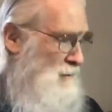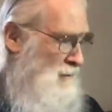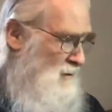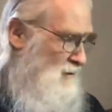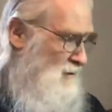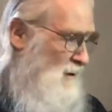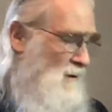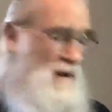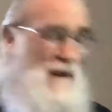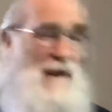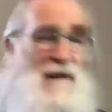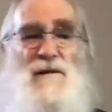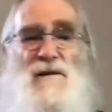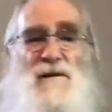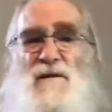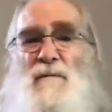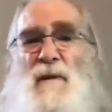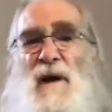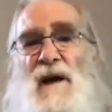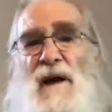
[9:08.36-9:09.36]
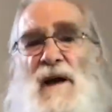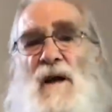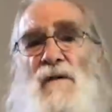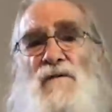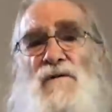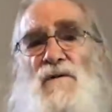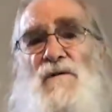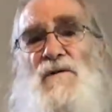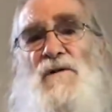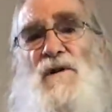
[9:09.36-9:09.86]
no. Well, it's my
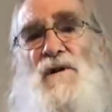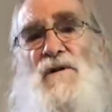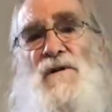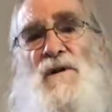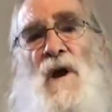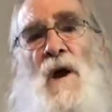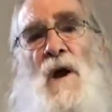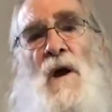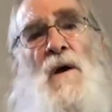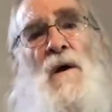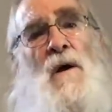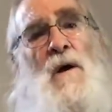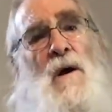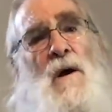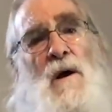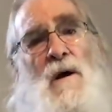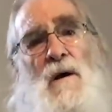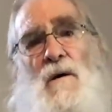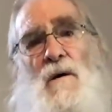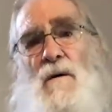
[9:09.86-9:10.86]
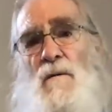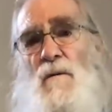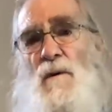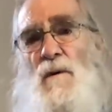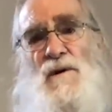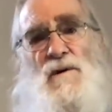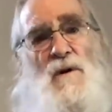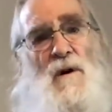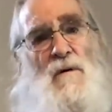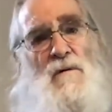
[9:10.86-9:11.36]
counsel says,
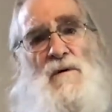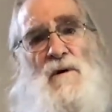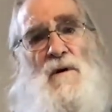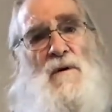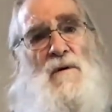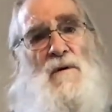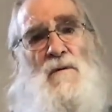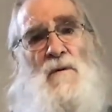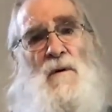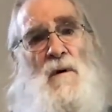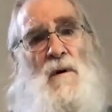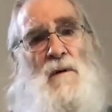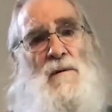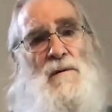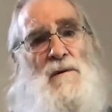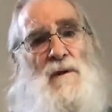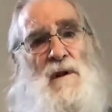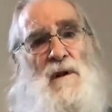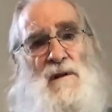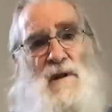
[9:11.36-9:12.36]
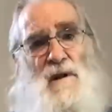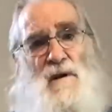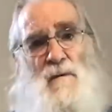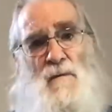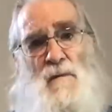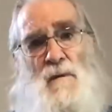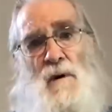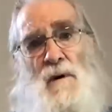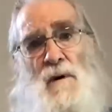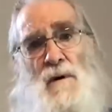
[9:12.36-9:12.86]
we don't know that they
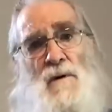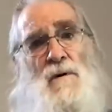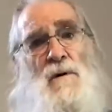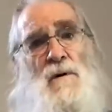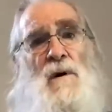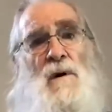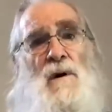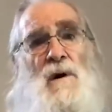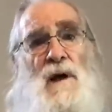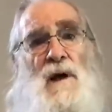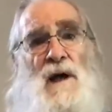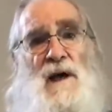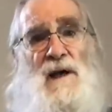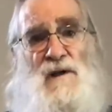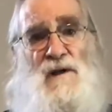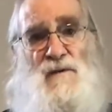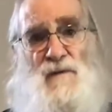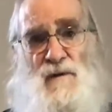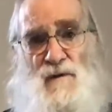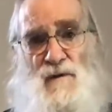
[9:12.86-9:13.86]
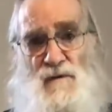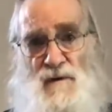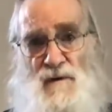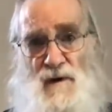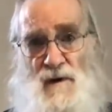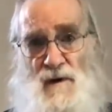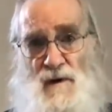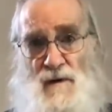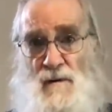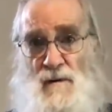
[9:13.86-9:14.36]
were
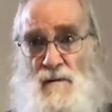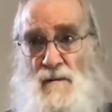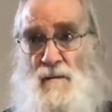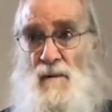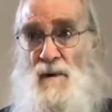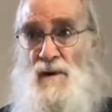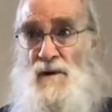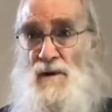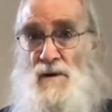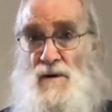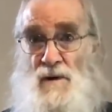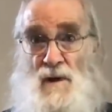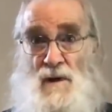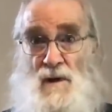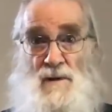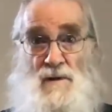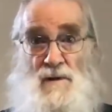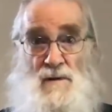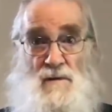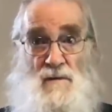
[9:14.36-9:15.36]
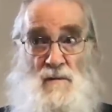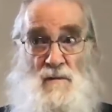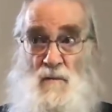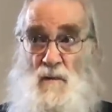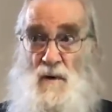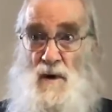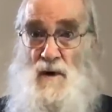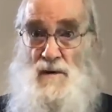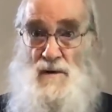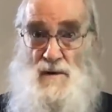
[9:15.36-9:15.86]
exfiltrated, much less
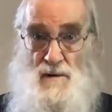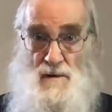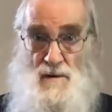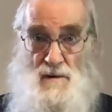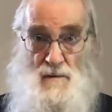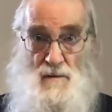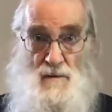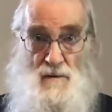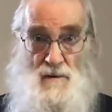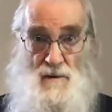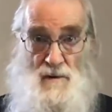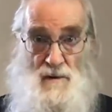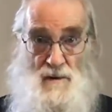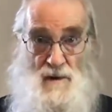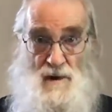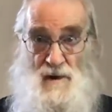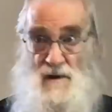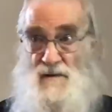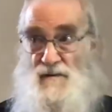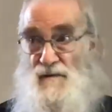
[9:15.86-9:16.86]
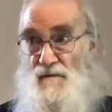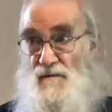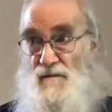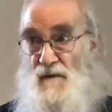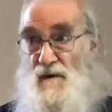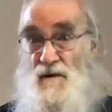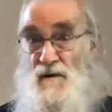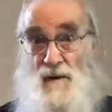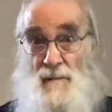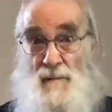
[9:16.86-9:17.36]
when they were
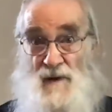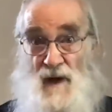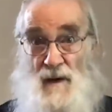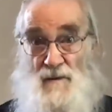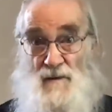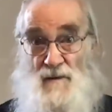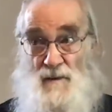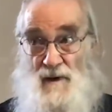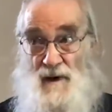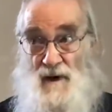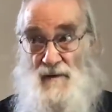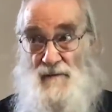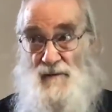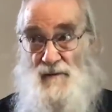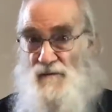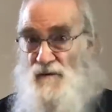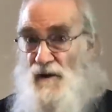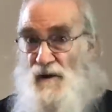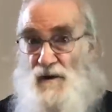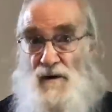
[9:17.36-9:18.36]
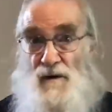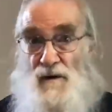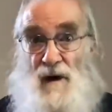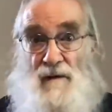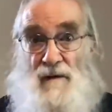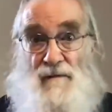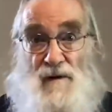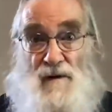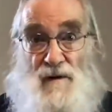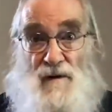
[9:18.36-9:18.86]
exfiltrated. Sometimes we have really good
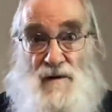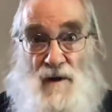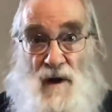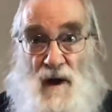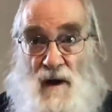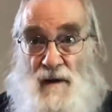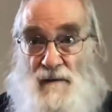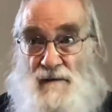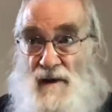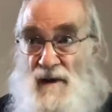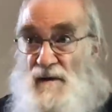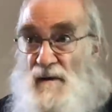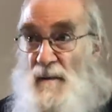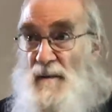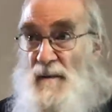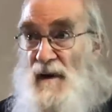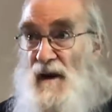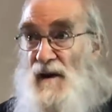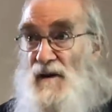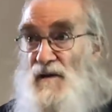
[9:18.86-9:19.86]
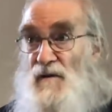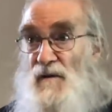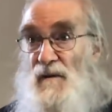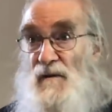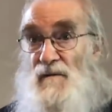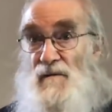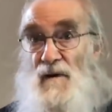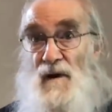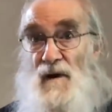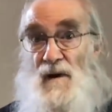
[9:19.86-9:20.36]
evidence that they've been
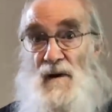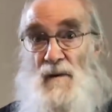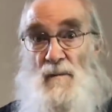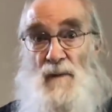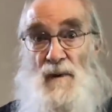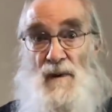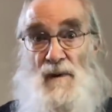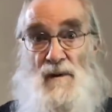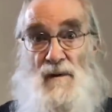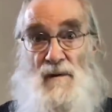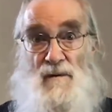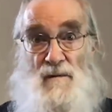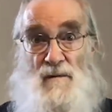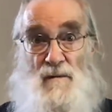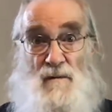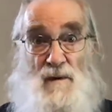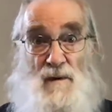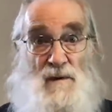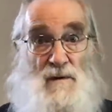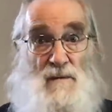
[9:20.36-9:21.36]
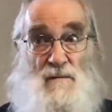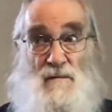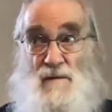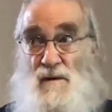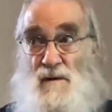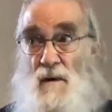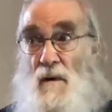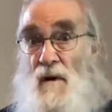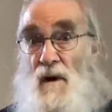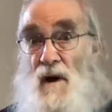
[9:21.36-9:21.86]
exfiltrated, but we
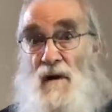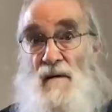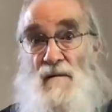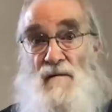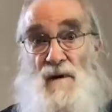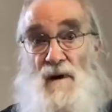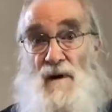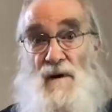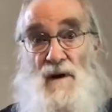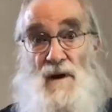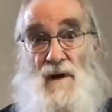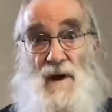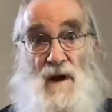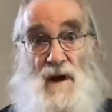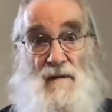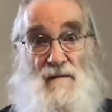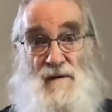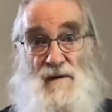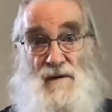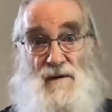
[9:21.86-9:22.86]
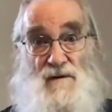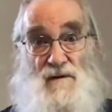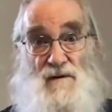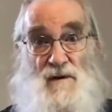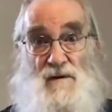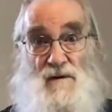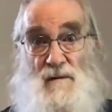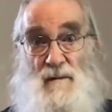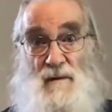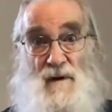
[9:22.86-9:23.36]
don't have any evidence
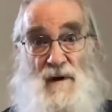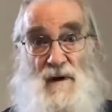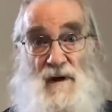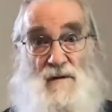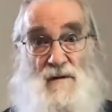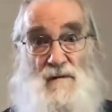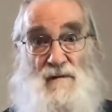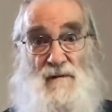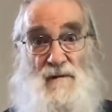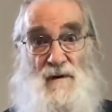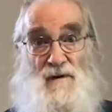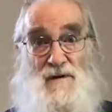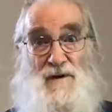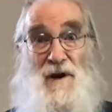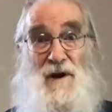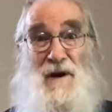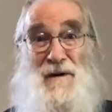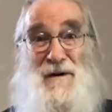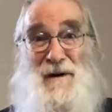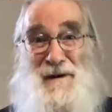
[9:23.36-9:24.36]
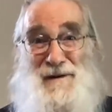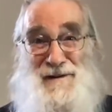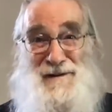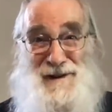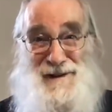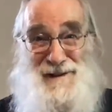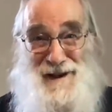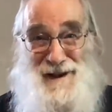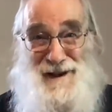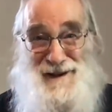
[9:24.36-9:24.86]
that they've been exfiltrated.
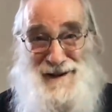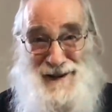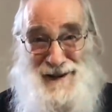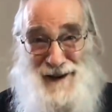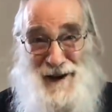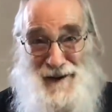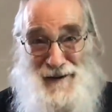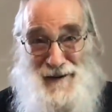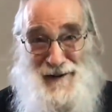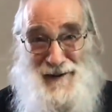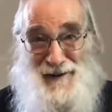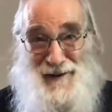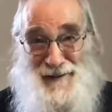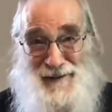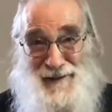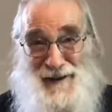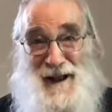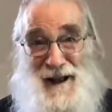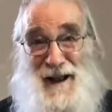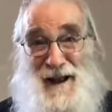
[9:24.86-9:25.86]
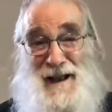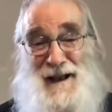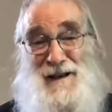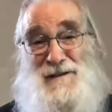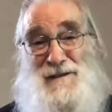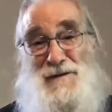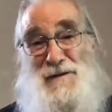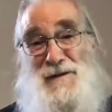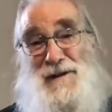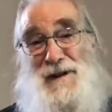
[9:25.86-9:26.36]
So there you go. You know,
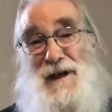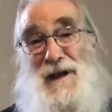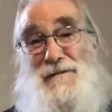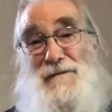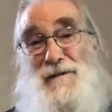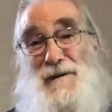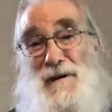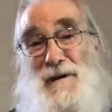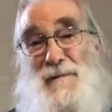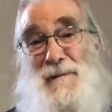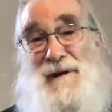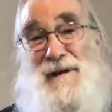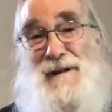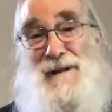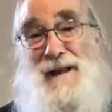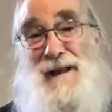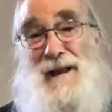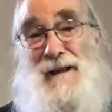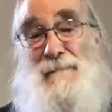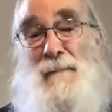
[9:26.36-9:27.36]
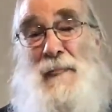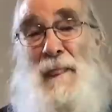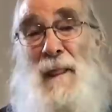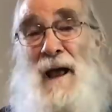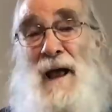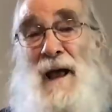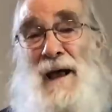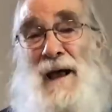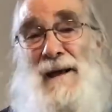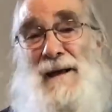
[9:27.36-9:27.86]
here's Sean Henry admitting that.
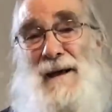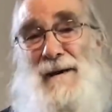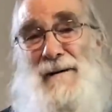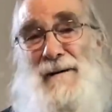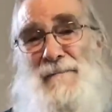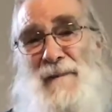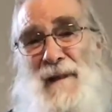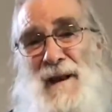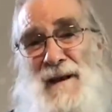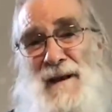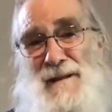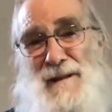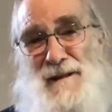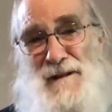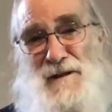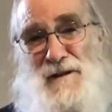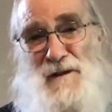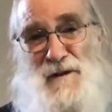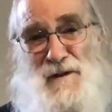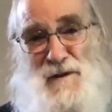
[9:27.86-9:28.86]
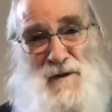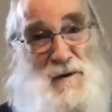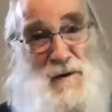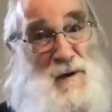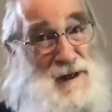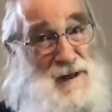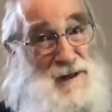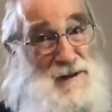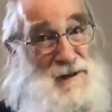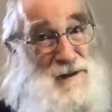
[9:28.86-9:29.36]
Now, this to
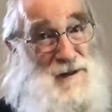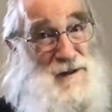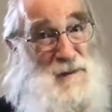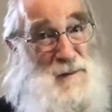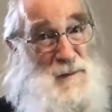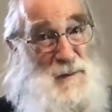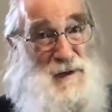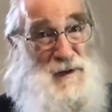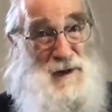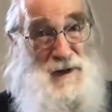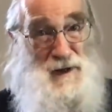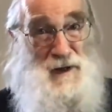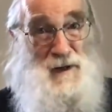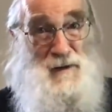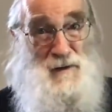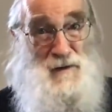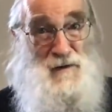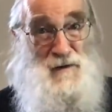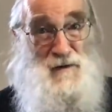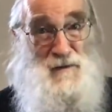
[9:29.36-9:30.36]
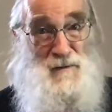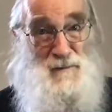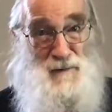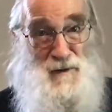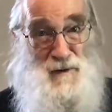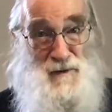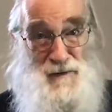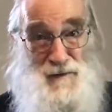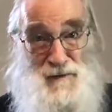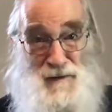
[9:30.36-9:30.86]
us is pretty conclusive
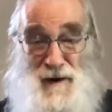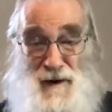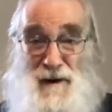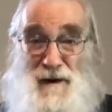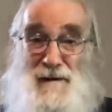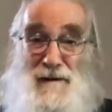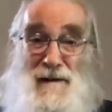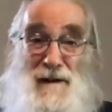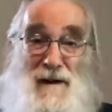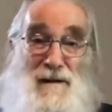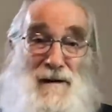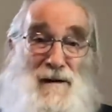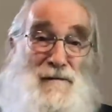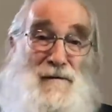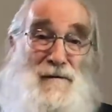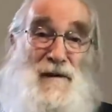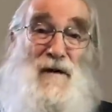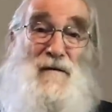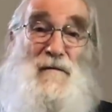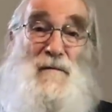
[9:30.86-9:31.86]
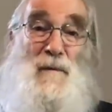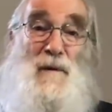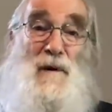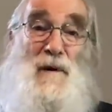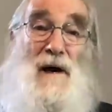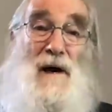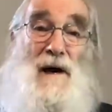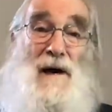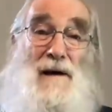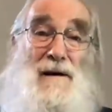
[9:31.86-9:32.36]
proof that if the
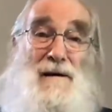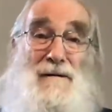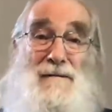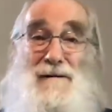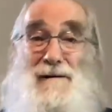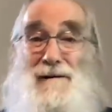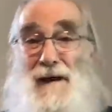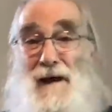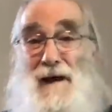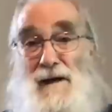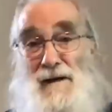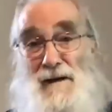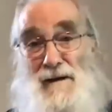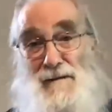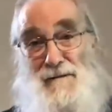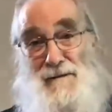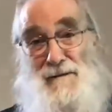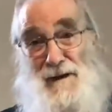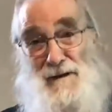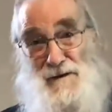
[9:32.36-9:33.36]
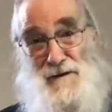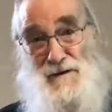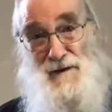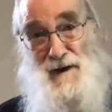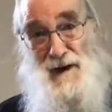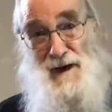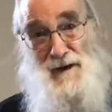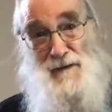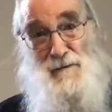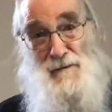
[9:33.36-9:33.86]
FBI relied on
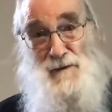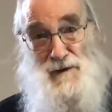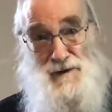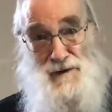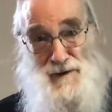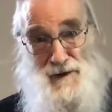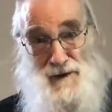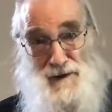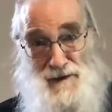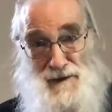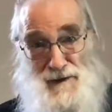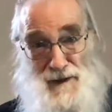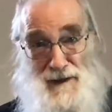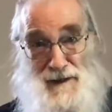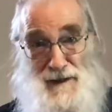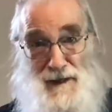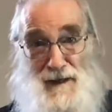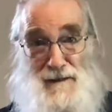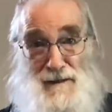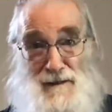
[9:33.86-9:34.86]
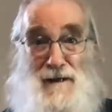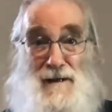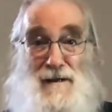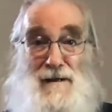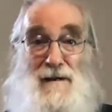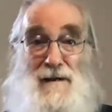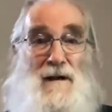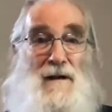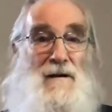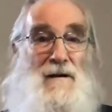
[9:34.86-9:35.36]
CrowdStrike, which they say they did,